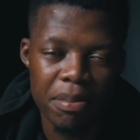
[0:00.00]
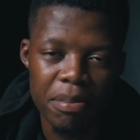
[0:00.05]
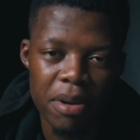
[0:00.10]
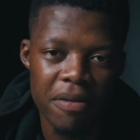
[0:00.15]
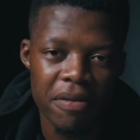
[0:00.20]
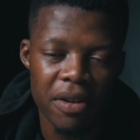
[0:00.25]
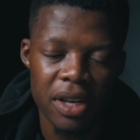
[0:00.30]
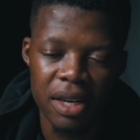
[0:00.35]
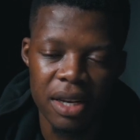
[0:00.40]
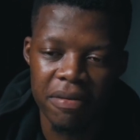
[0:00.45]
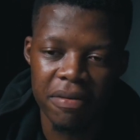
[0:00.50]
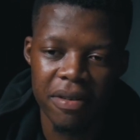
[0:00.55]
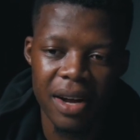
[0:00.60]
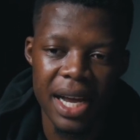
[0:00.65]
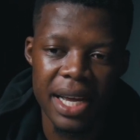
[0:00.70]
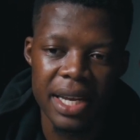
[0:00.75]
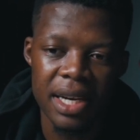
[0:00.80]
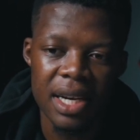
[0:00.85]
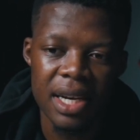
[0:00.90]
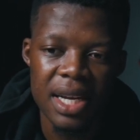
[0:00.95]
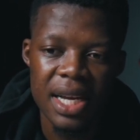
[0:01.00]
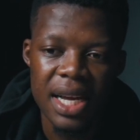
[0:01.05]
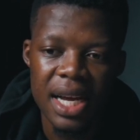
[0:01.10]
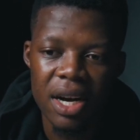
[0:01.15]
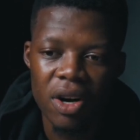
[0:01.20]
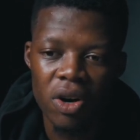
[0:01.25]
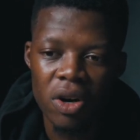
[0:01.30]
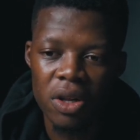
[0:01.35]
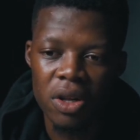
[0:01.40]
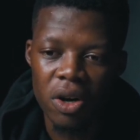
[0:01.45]
perfectly fine
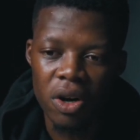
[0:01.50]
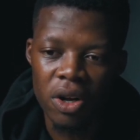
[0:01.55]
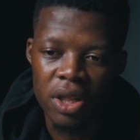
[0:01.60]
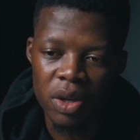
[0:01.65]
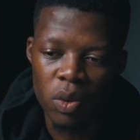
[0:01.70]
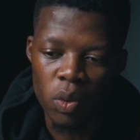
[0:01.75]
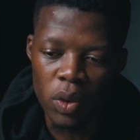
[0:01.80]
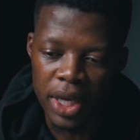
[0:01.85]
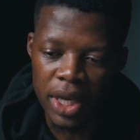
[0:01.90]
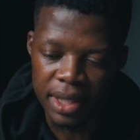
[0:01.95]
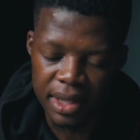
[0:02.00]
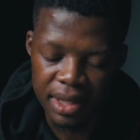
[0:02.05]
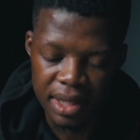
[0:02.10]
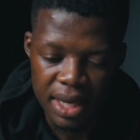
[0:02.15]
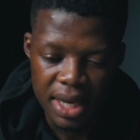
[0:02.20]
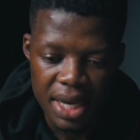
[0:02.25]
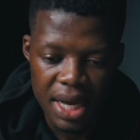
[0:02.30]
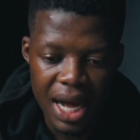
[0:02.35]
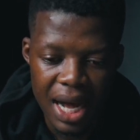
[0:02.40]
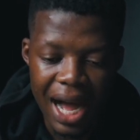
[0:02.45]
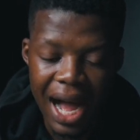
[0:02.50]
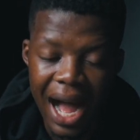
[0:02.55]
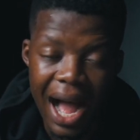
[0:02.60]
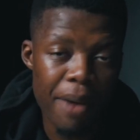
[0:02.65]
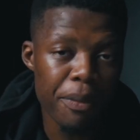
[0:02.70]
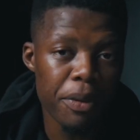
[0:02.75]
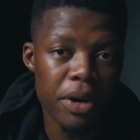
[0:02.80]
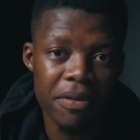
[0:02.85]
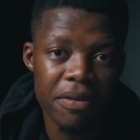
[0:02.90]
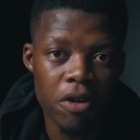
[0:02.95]
on the wings. I
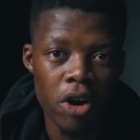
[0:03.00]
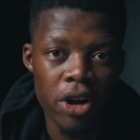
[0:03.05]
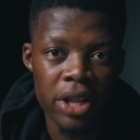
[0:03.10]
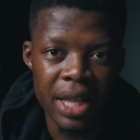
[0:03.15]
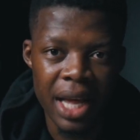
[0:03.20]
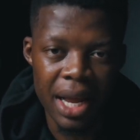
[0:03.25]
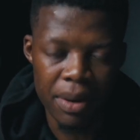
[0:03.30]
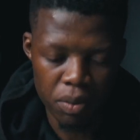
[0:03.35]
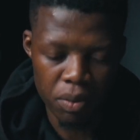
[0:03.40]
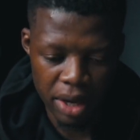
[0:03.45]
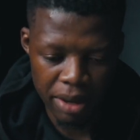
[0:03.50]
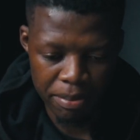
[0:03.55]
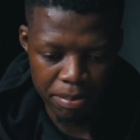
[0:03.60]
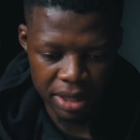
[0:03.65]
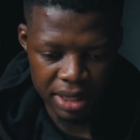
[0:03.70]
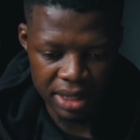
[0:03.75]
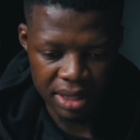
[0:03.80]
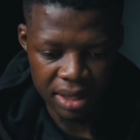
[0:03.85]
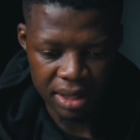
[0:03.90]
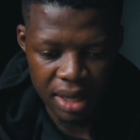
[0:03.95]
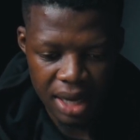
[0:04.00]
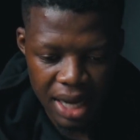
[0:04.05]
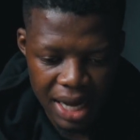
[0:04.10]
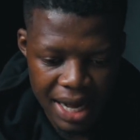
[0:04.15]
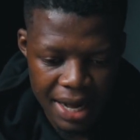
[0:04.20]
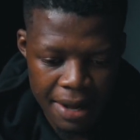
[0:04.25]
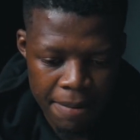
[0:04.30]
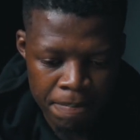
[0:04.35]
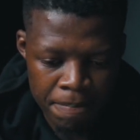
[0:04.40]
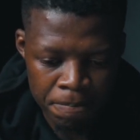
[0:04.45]
would have gone that way, but
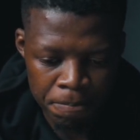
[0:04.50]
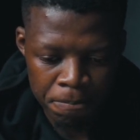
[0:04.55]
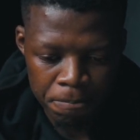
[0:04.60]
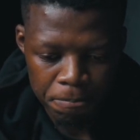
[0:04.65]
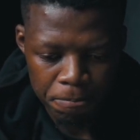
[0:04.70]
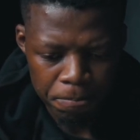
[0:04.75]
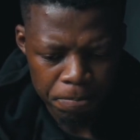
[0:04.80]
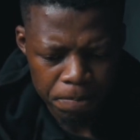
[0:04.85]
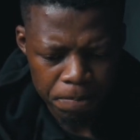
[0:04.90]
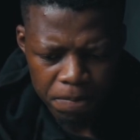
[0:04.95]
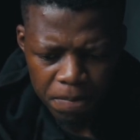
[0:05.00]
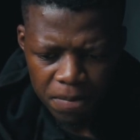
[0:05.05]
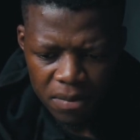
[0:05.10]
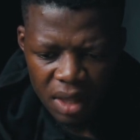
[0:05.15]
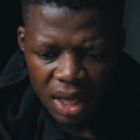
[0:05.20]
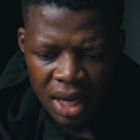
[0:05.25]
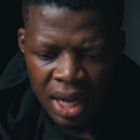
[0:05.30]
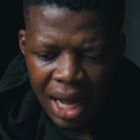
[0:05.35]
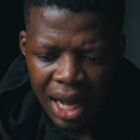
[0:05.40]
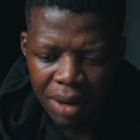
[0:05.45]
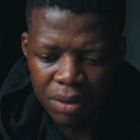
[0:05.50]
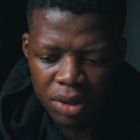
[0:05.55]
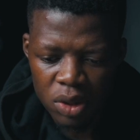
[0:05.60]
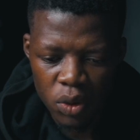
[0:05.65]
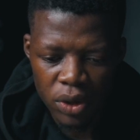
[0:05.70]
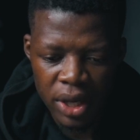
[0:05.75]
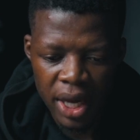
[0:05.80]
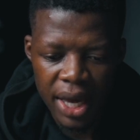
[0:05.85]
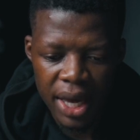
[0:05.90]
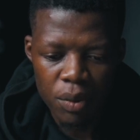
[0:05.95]
I was
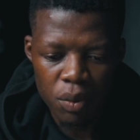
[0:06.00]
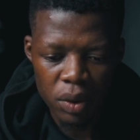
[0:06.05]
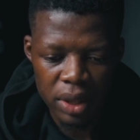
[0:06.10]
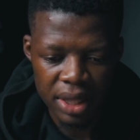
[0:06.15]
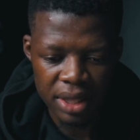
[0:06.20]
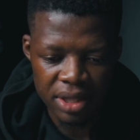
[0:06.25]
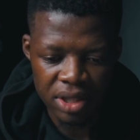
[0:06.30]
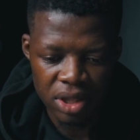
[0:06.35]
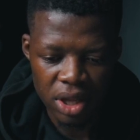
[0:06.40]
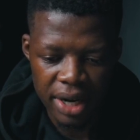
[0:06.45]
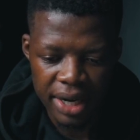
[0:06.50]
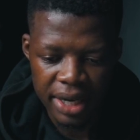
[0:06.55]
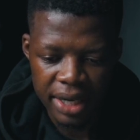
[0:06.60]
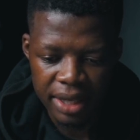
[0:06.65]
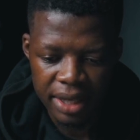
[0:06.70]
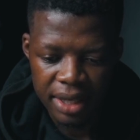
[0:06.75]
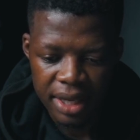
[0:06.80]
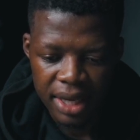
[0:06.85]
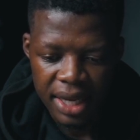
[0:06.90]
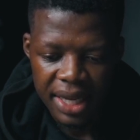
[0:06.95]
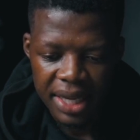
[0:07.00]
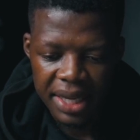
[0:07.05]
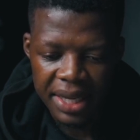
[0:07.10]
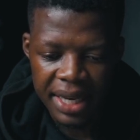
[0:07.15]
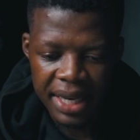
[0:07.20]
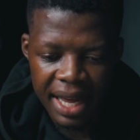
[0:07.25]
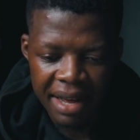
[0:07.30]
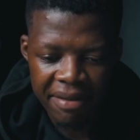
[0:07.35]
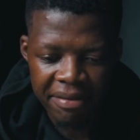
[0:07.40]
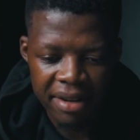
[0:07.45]
okay with the starting
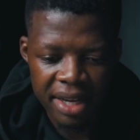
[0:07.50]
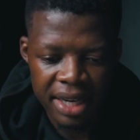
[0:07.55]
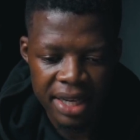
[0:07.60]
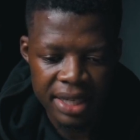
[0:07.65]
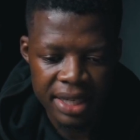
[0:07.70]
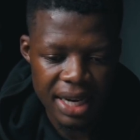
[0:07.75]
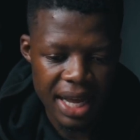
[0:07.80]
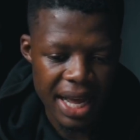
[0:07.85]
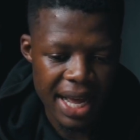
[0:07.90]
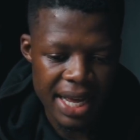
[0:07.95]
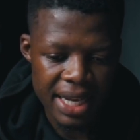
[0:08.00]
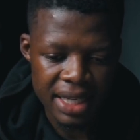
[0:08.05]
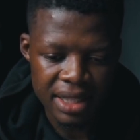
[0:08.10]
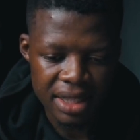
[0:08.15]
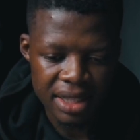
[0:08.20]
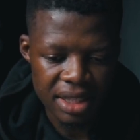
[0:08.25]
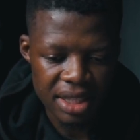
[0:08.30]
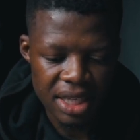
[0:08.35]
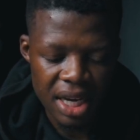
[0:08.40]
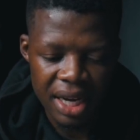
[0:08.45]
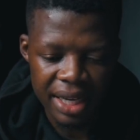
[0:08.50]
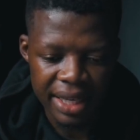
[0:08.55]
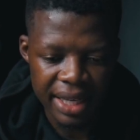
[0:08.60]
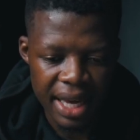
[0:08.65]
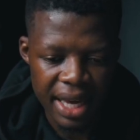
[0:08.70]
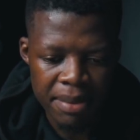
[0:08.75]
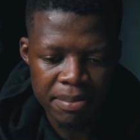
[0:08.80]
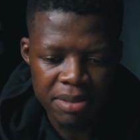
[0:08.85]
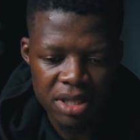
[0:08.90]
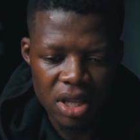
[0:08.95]
11. And yeah,
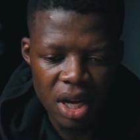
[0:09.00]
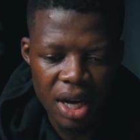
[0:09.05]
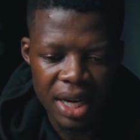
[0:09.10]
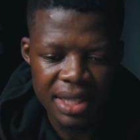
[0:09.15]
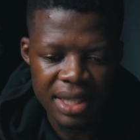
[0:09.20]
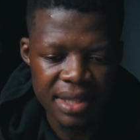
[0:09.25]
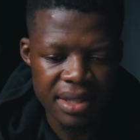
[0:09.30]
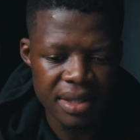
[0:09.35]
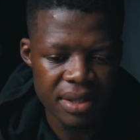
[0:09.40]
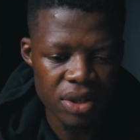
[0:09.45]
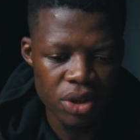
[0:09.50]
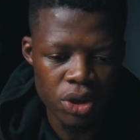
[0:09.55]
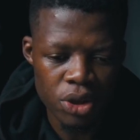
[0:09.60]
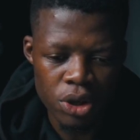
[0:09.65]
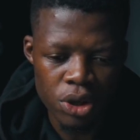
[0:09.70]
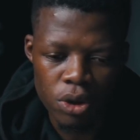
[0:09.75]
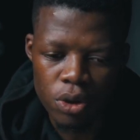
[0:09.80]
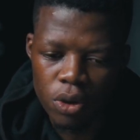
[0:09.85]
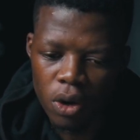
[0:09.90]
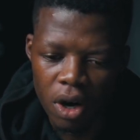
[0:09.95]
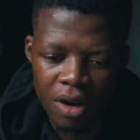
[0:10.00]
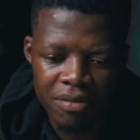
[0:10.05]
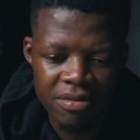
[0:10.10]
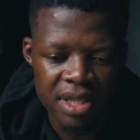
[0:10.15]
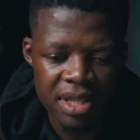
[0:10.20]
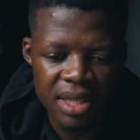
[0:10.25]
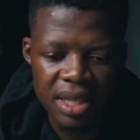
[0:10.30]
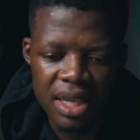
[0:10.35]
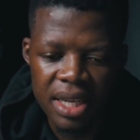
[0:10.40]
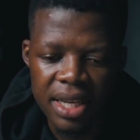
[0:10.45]
game starts,
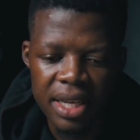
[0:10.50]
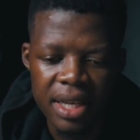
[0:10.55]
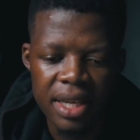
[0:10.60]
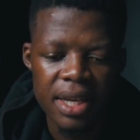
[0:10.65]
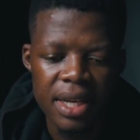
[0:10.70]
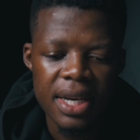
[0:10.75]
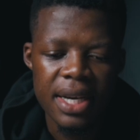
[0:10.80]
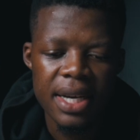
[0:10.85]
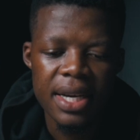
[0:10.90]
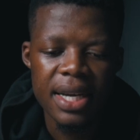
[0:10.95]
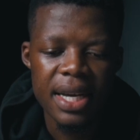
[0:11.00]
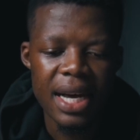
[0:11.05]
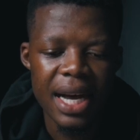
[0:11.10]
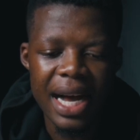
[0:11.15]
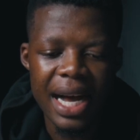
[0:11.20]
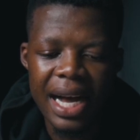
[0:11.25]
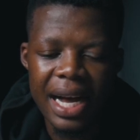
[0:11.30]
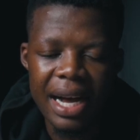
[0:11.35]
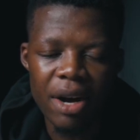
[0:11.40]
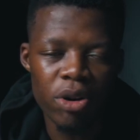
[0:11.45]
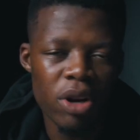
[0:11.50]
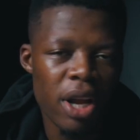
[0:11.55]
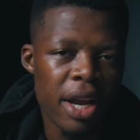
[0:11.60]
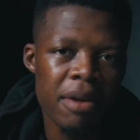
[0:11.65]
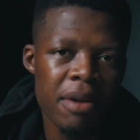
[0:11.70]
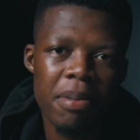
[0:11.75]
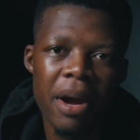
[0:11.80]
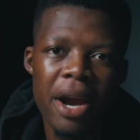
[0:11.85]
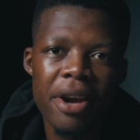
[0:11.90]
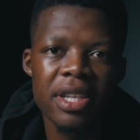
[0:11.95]
obviously
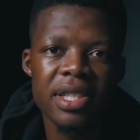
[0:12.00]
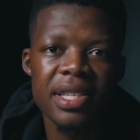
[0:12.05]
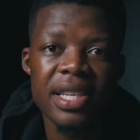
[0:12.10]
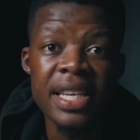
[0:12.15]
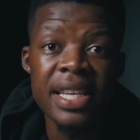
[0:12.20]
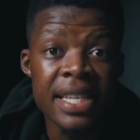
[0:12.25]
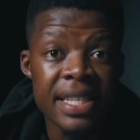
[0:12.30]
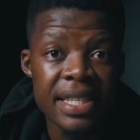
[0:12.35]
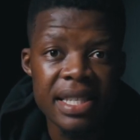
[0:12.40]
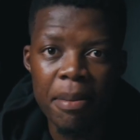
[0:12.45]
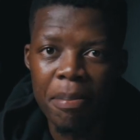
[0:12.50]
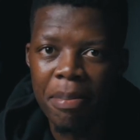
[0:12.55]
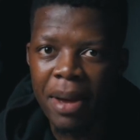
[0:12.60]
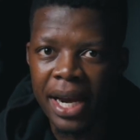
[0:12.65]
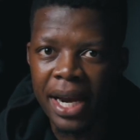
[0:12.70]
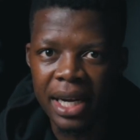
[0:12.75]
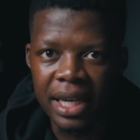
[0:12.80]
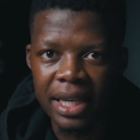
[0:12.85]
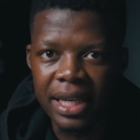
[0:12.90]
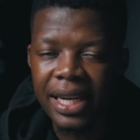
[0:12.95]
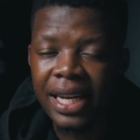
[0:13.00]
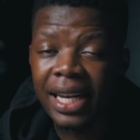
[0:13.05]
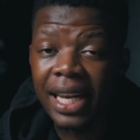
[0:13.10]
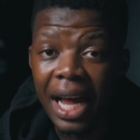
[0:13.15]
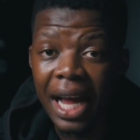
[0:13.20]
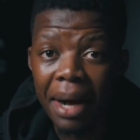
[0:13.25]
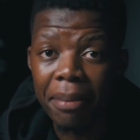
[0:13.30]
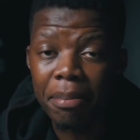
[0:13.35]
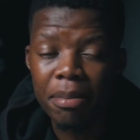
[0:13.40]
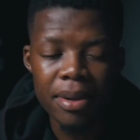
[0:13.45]
Orlando Pirates is the better
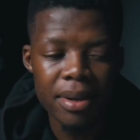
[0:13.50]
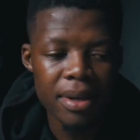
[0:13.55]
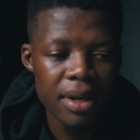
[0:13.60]
club,